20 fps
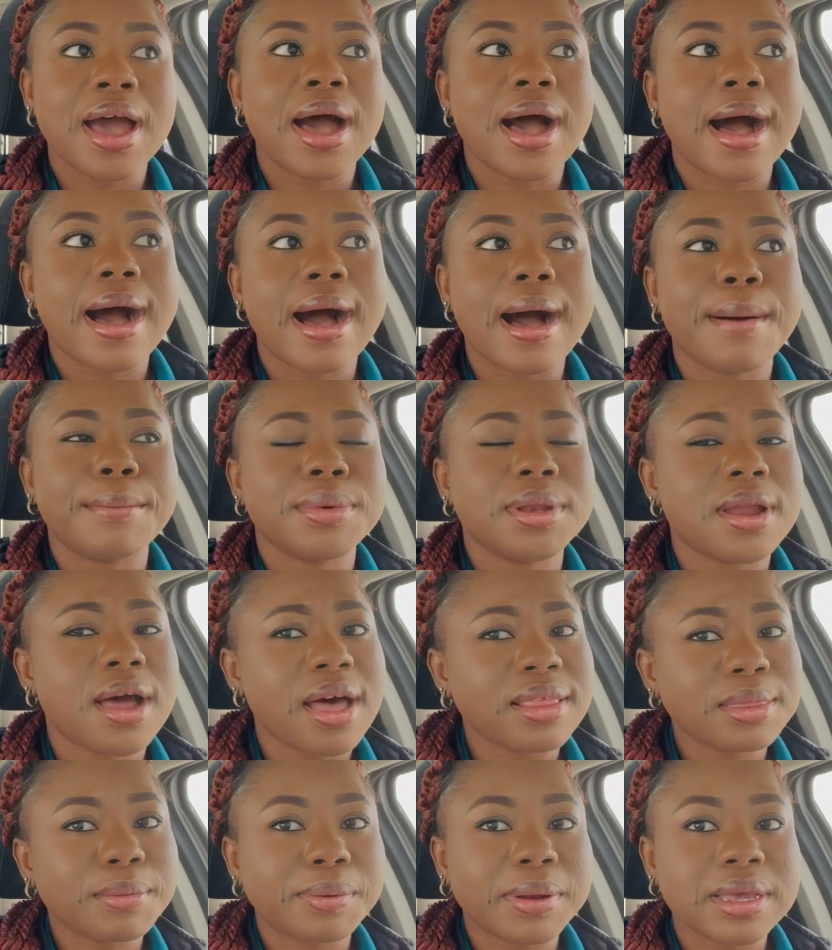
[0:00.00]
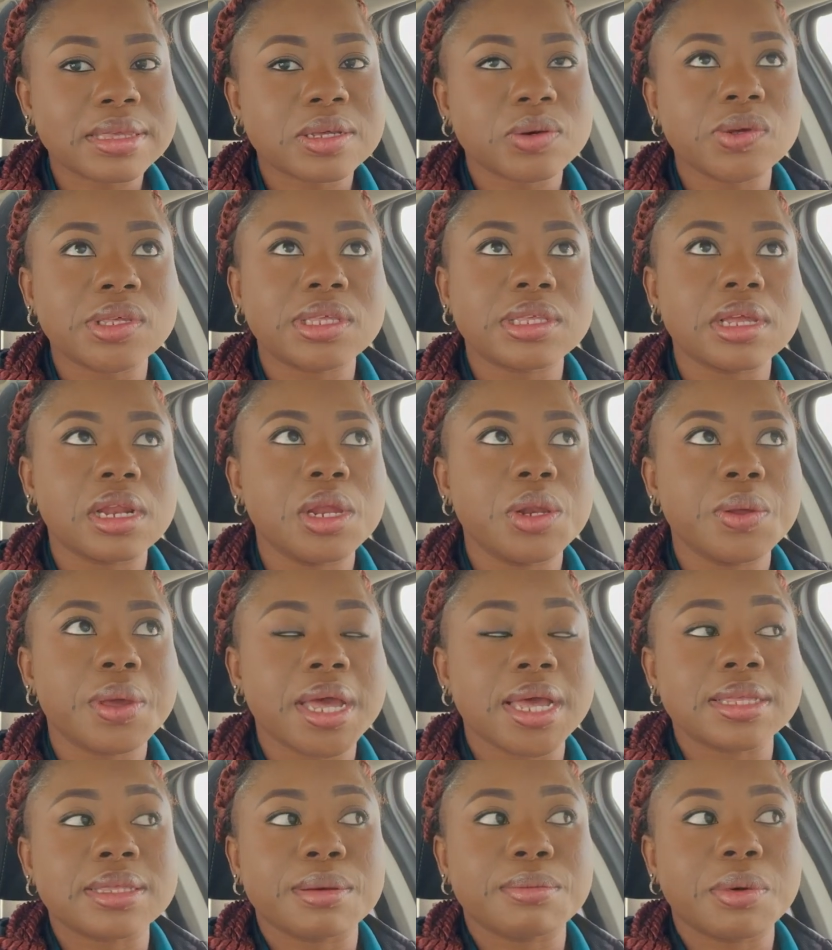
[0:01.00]
Not the place I was telling you
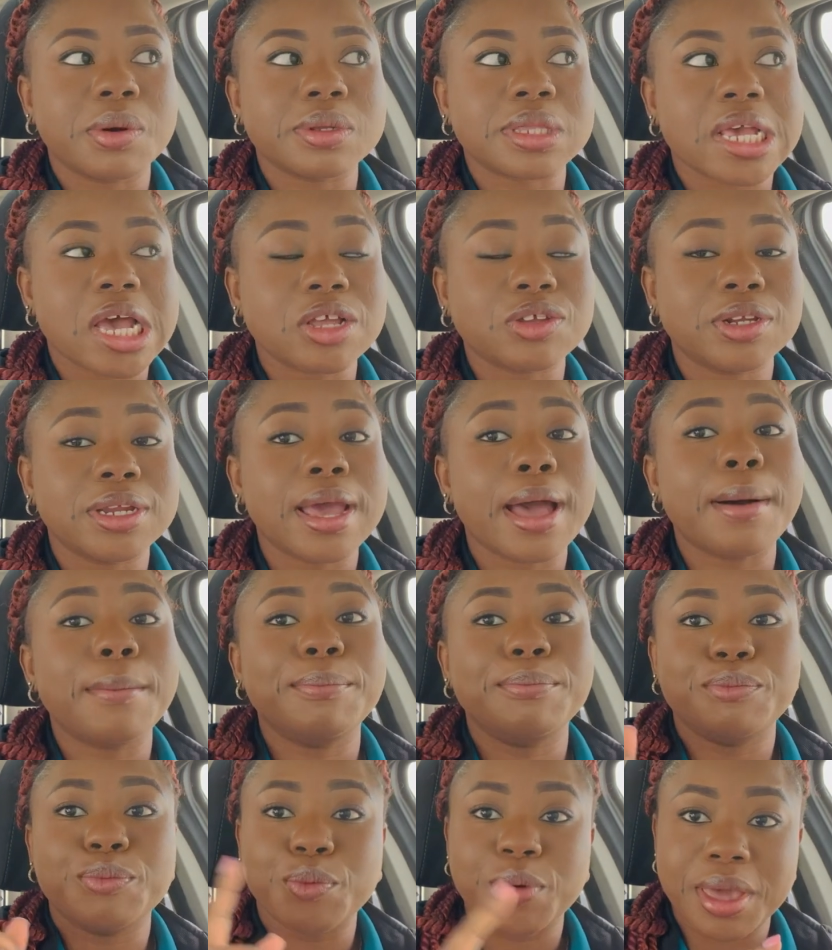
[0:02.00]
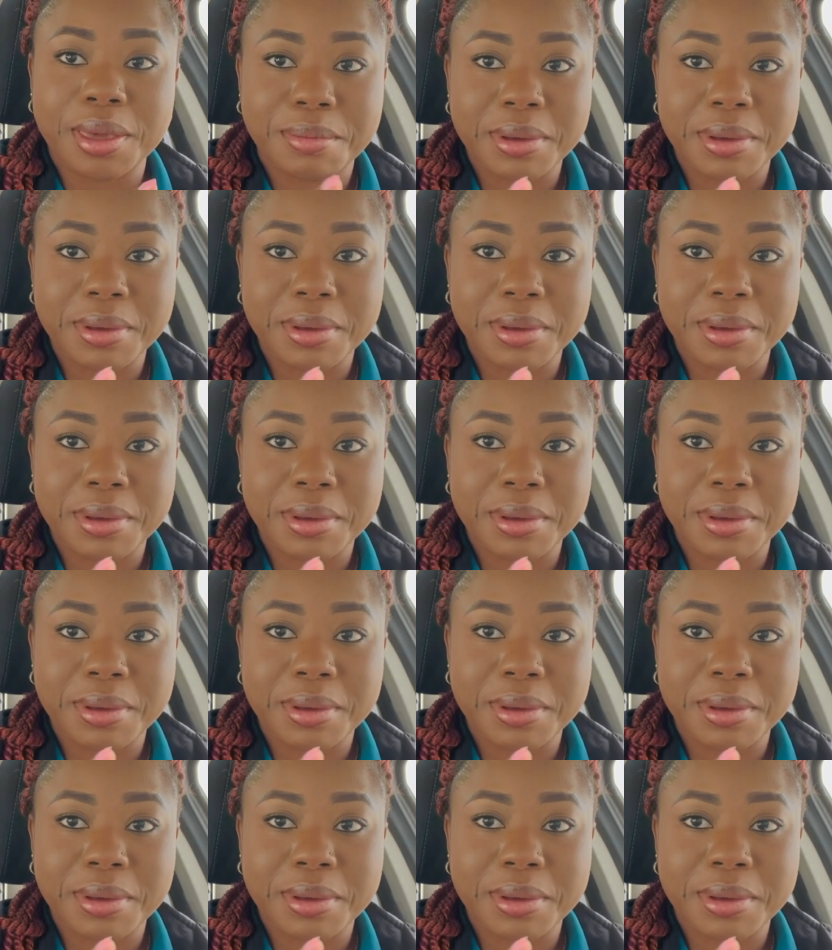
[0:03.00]
guys about. Actually a way